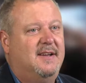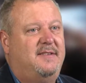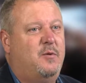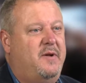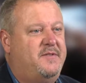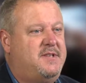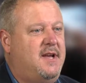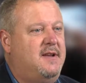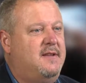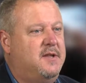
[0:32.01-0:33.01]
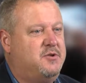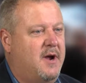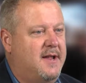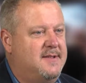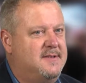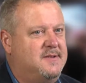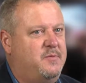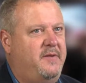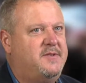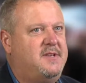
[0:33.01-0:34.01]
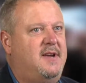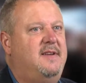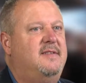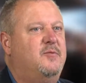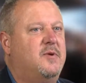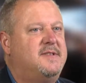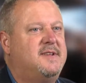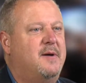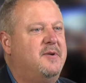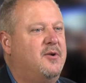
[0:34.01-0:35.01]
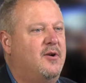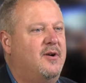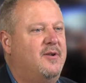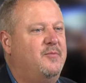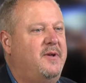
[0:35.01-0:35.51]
So we've seen the trends, we've seen what's come and gone,